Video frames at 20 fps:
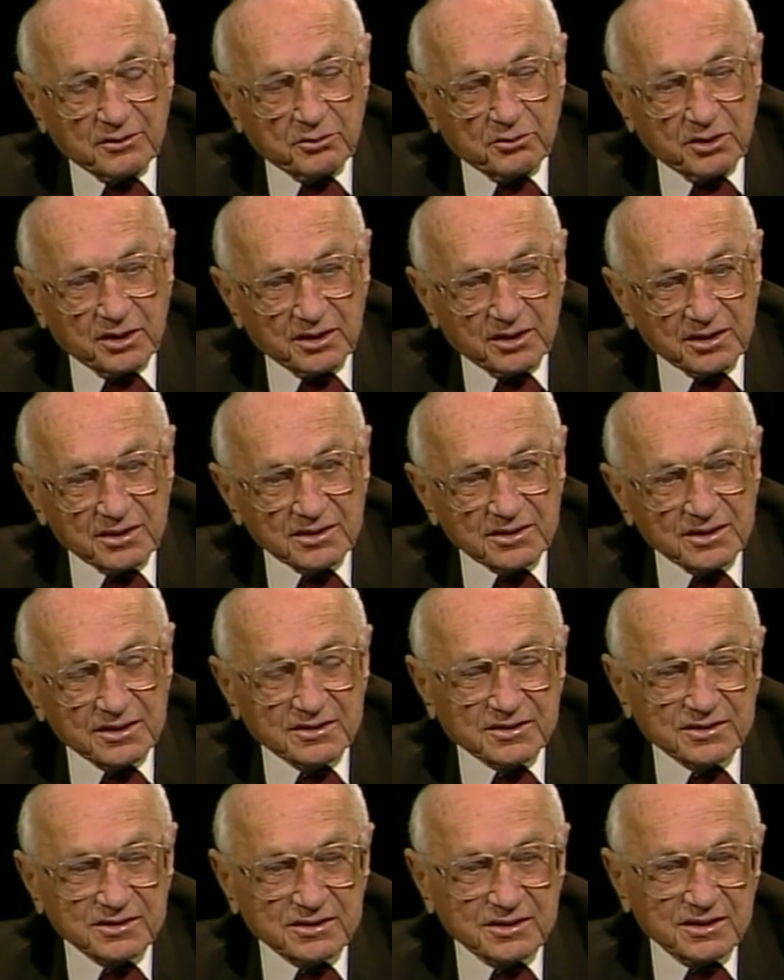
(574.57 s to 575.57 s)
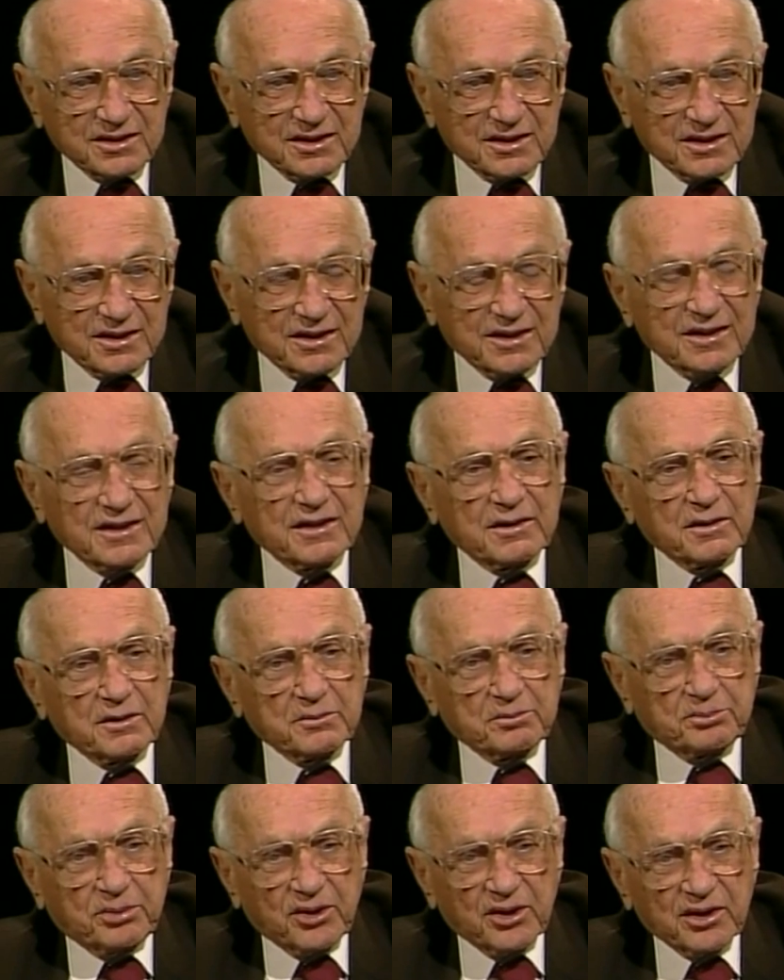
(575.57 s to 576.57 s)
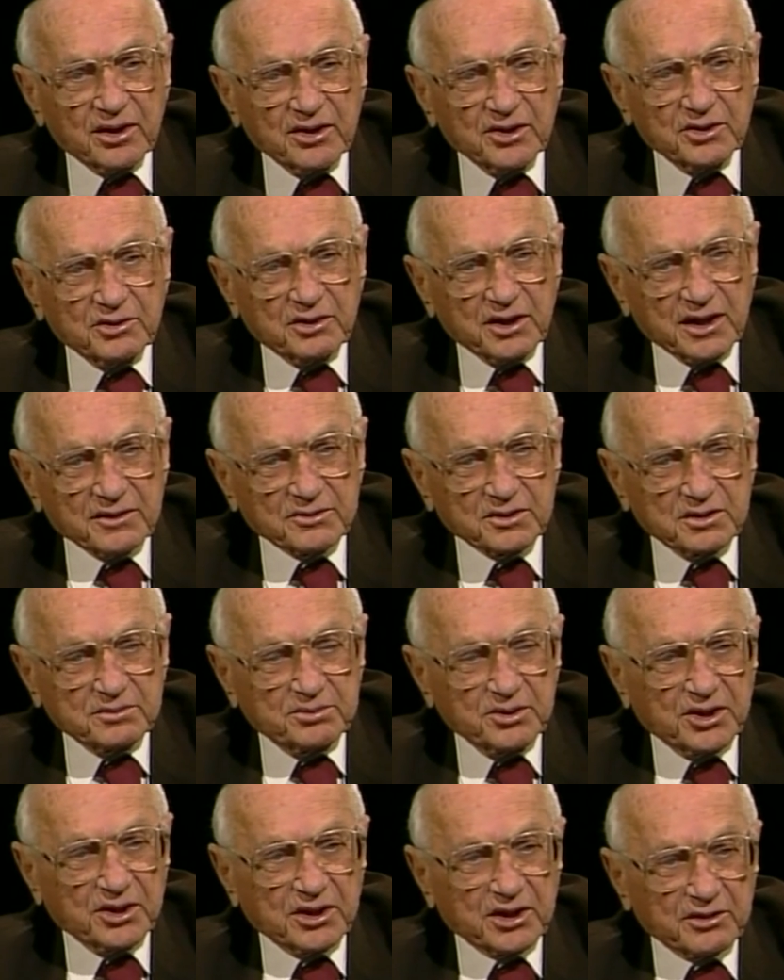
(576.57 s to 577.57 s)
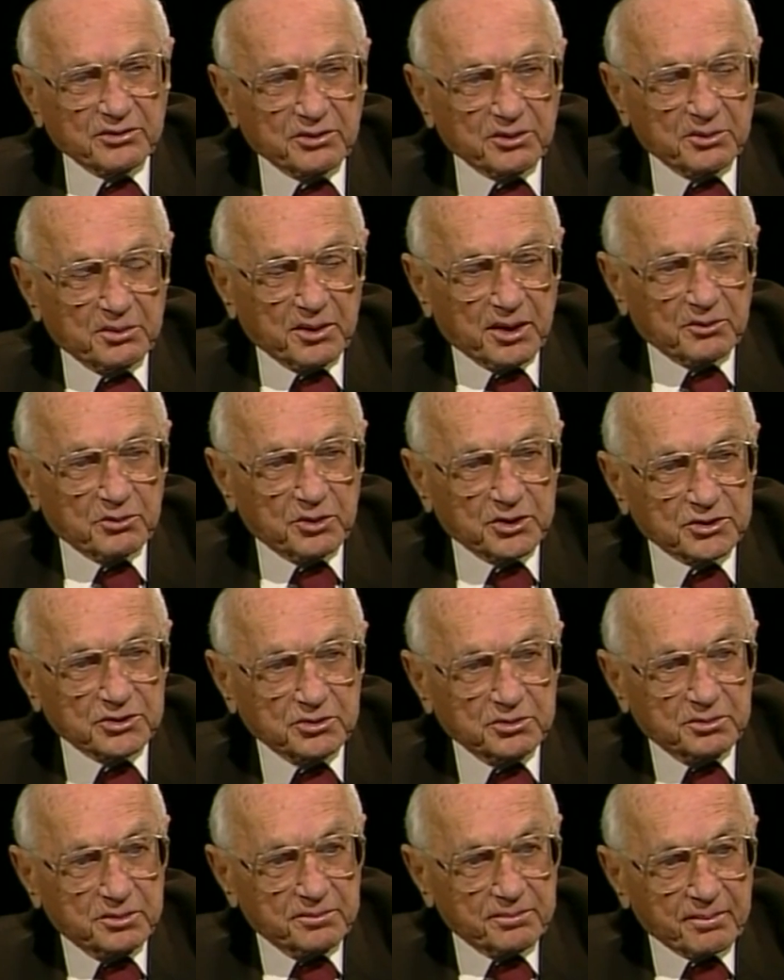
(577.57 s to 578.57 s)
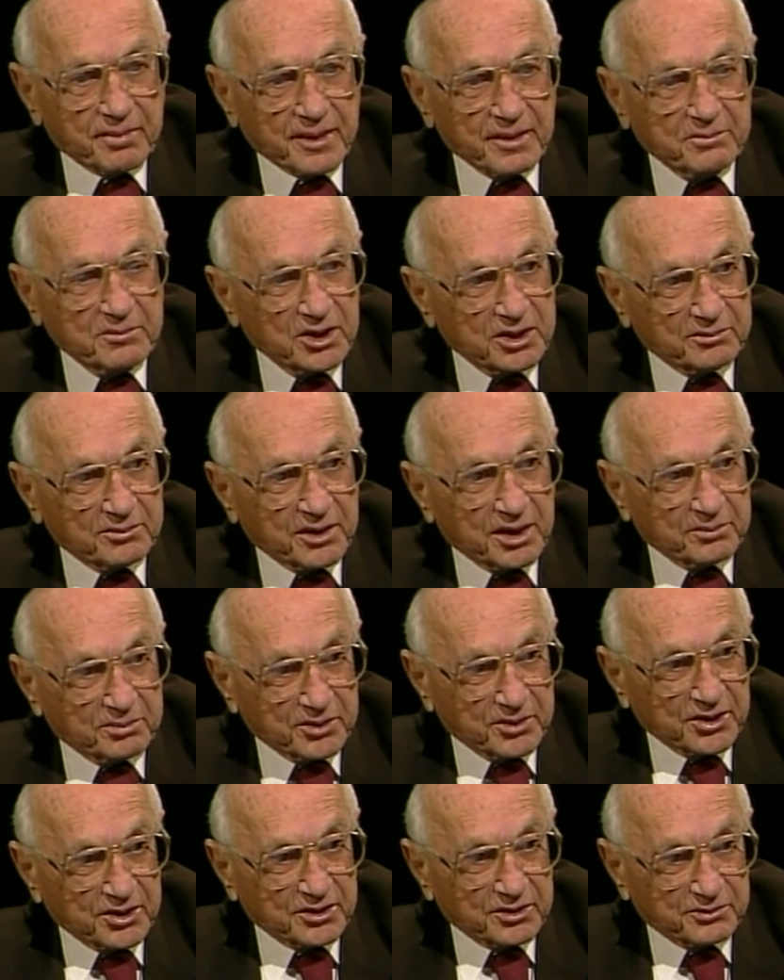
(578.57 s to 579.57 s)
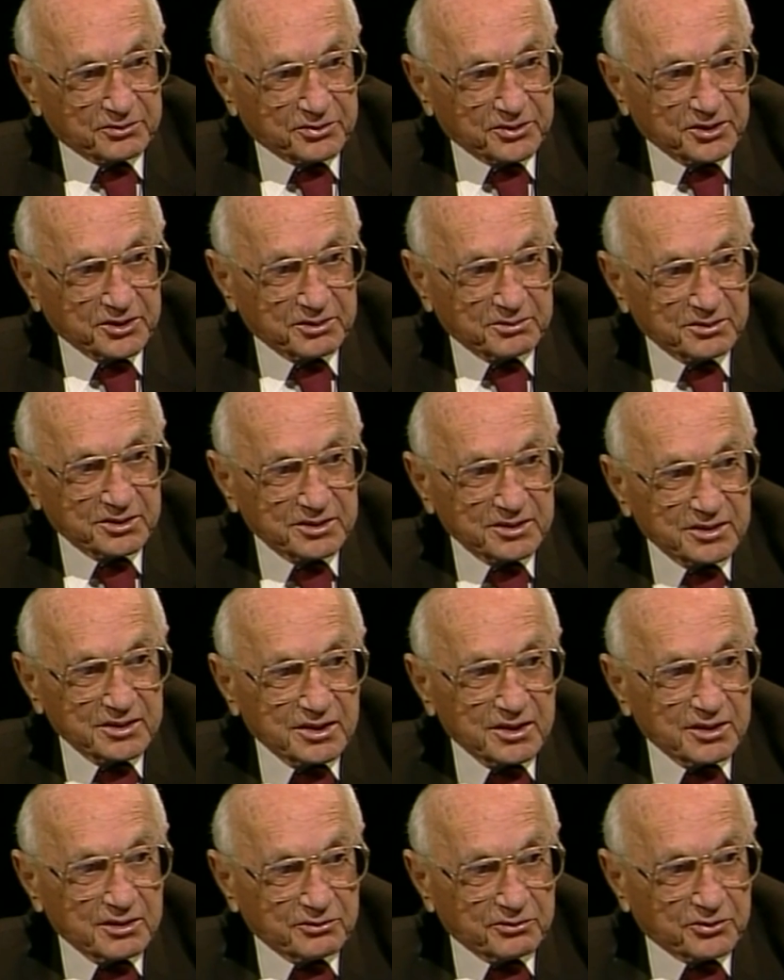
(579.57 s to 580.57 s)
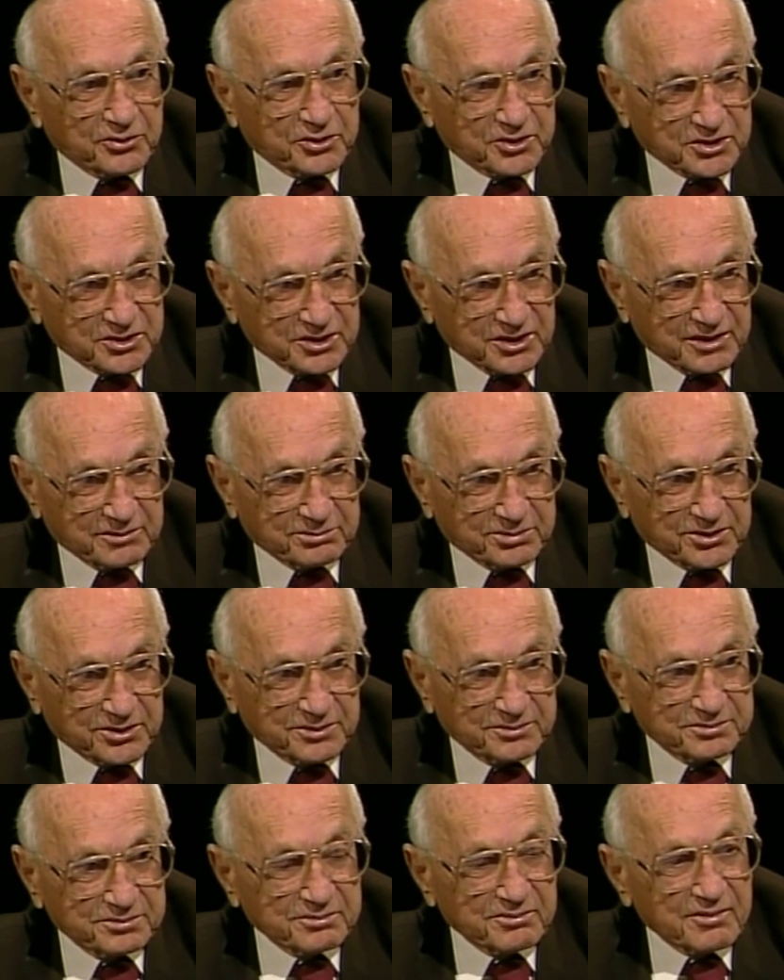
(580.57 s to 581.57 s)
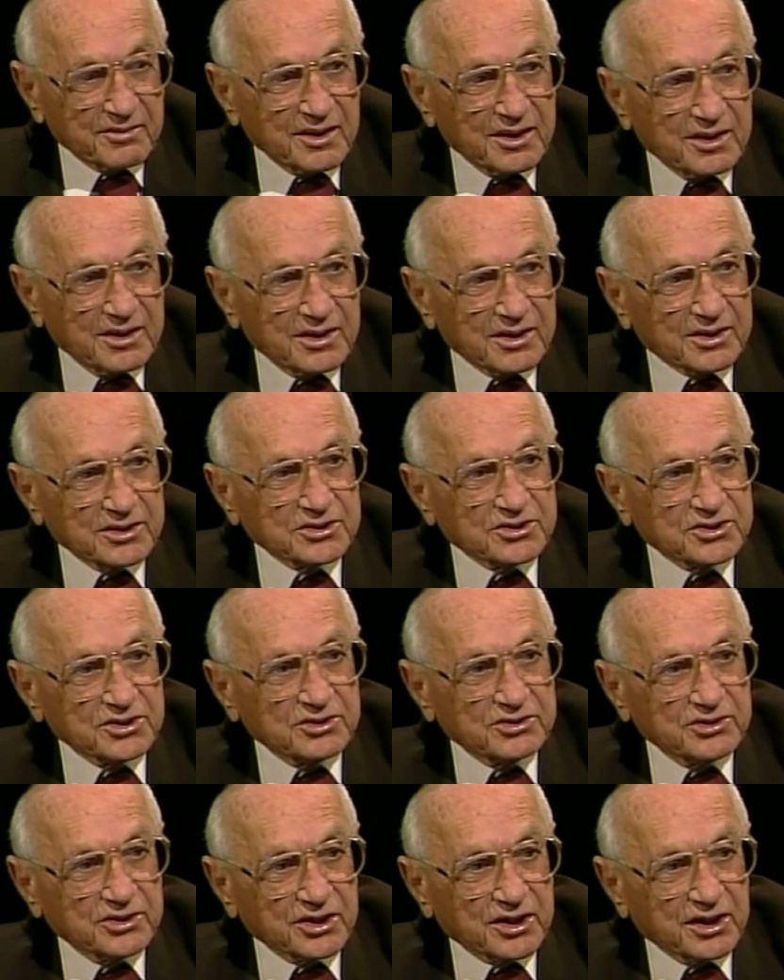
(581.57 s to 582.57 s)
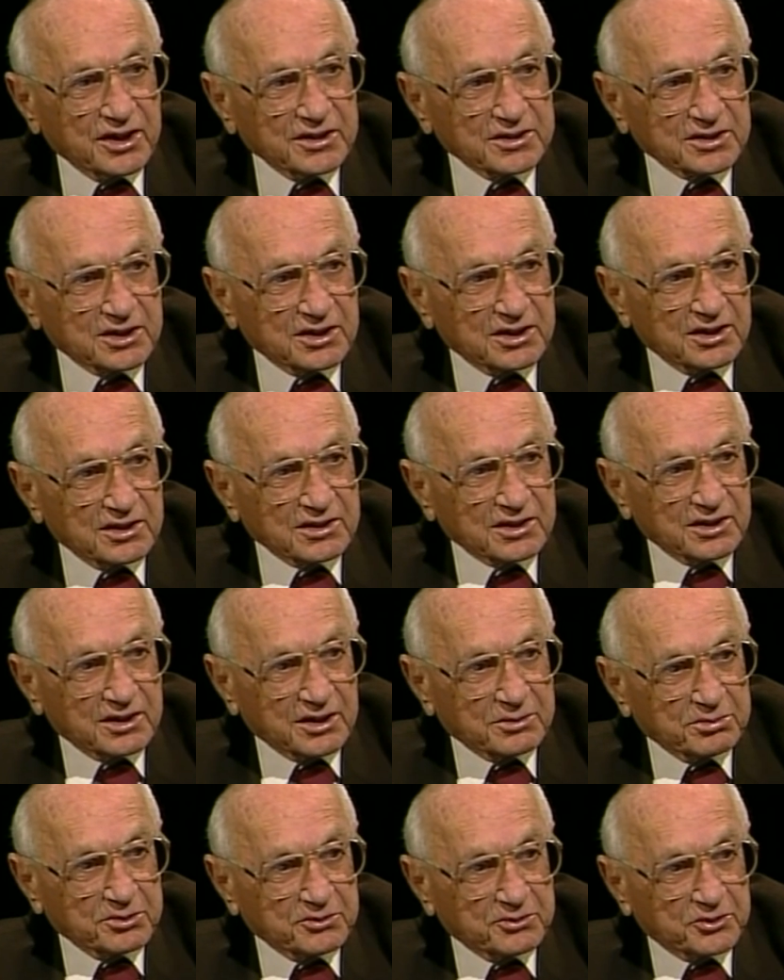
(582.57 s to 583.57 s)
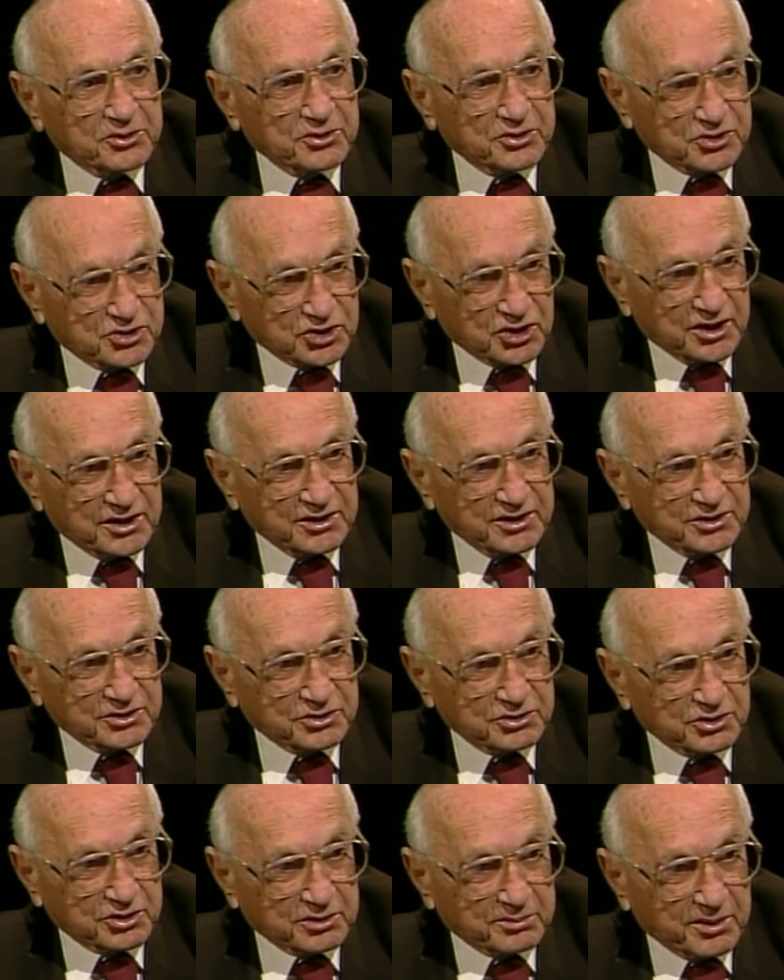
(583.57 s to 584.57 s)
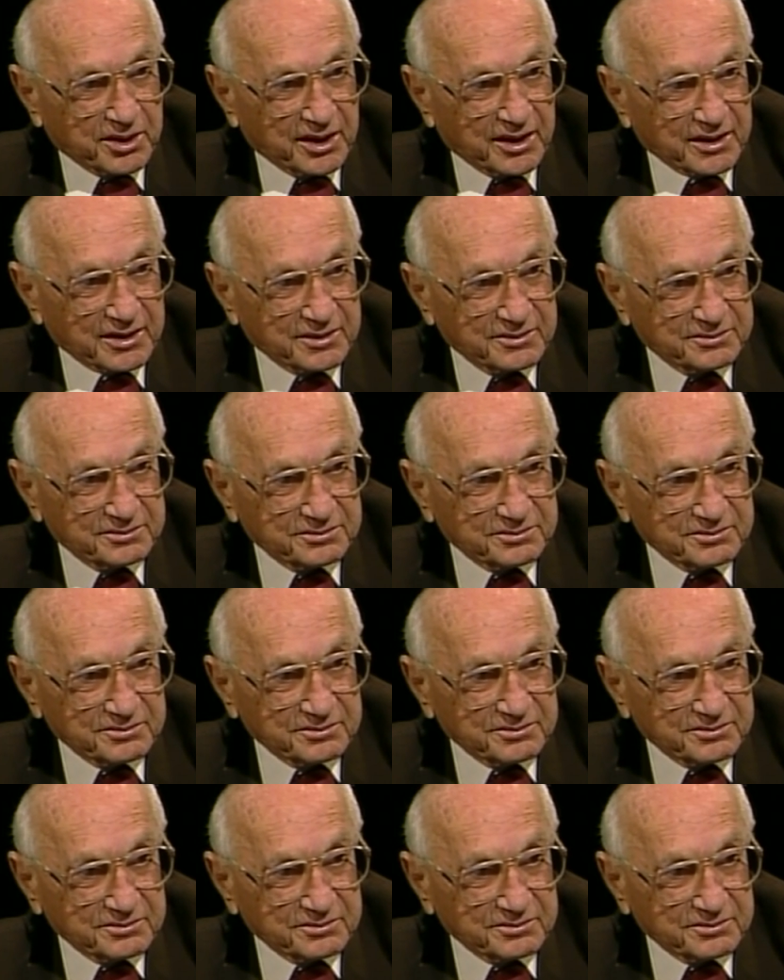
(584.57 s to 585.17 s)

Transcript: Well, it's partly you have to be careful about what you mean by political freedom. For example, consider the case of Hong Kong before the Chinese took it back.